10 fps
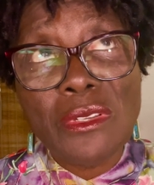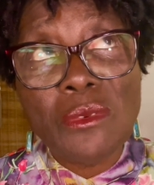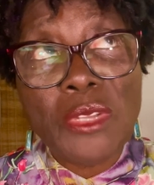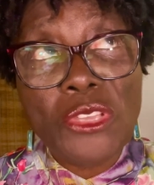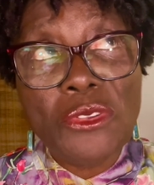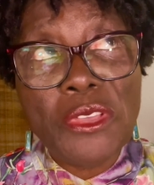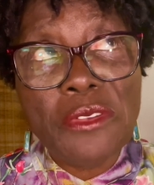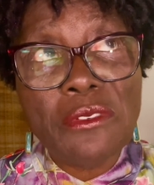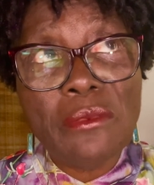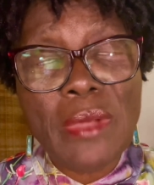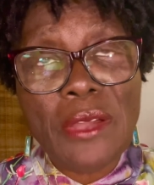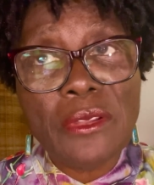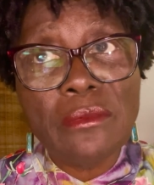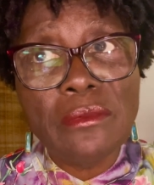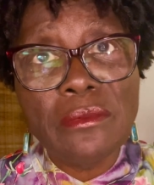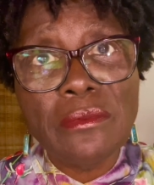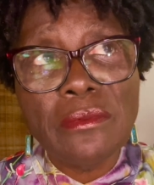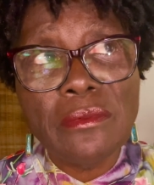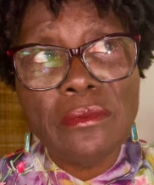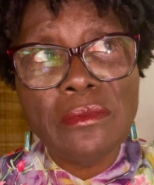when you hear about them,
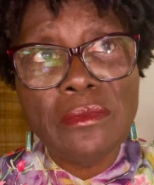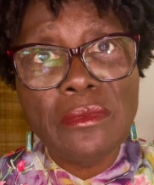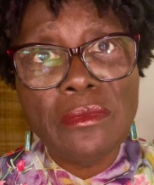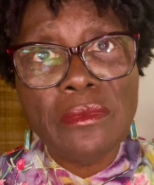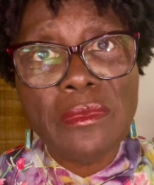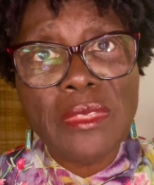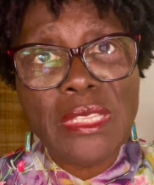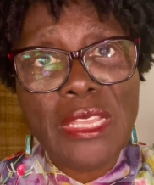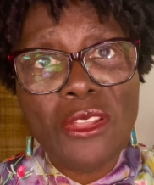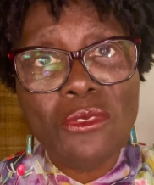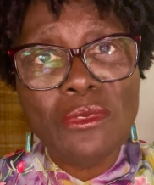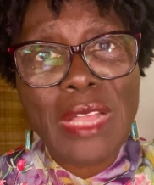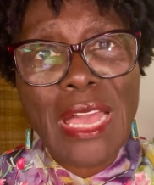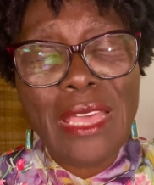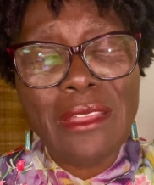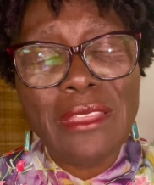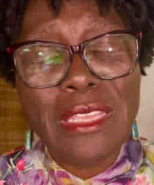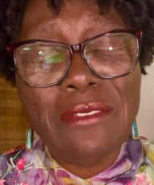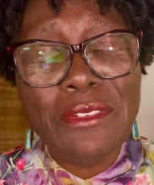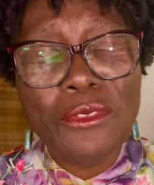they don't kind of
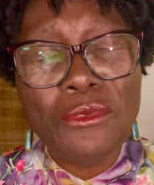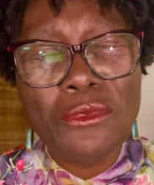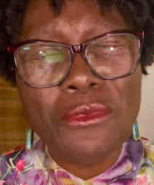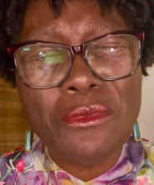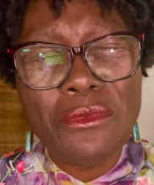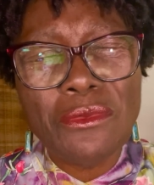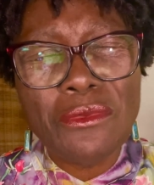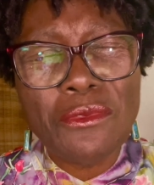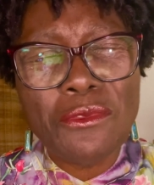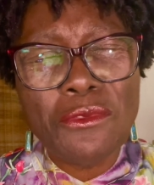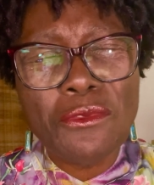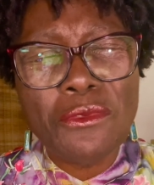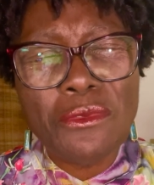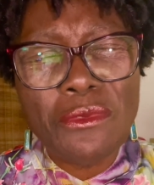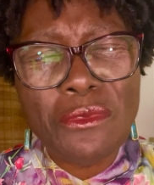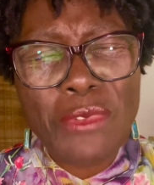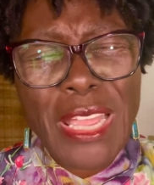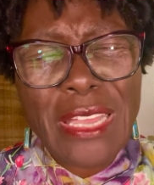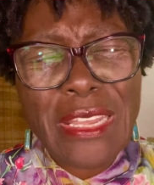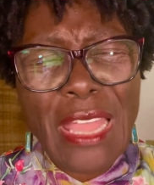even
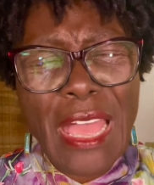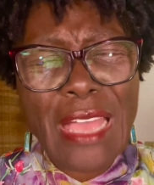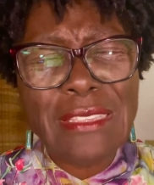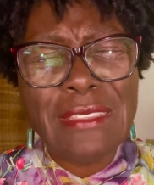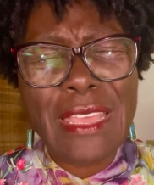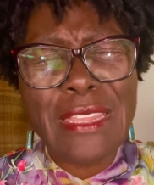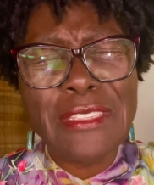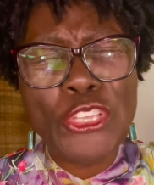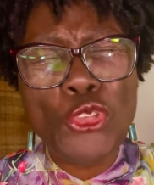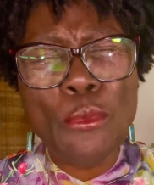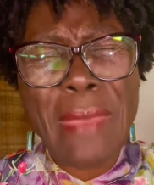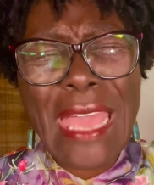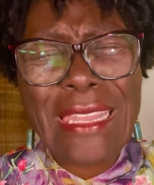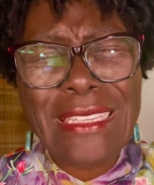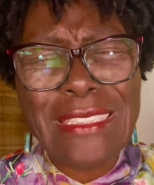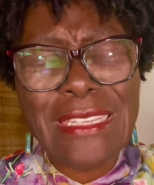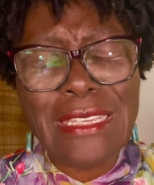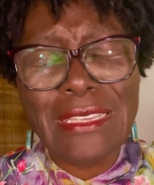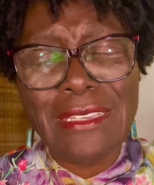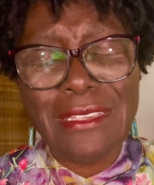recognize that it's
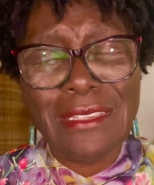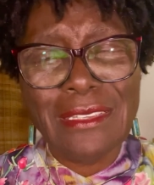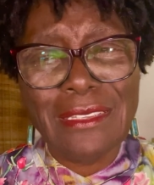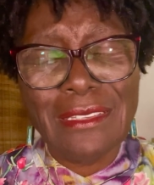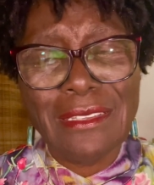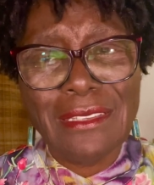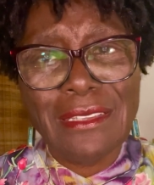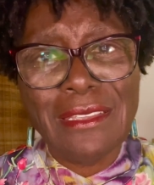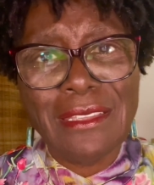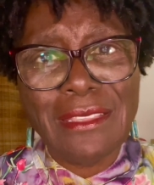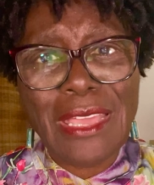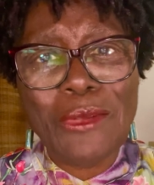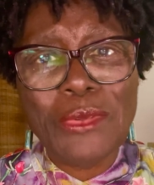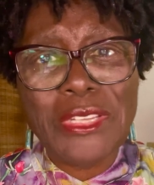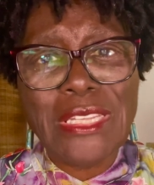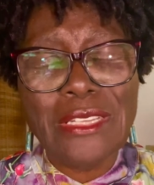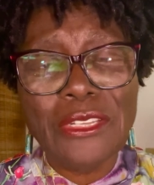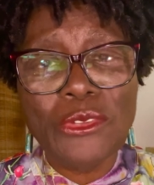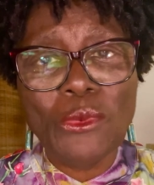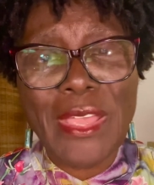humanity that we're
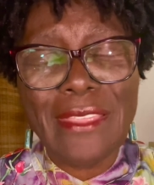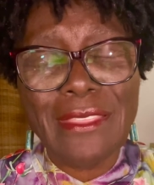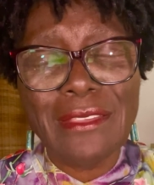dealing with.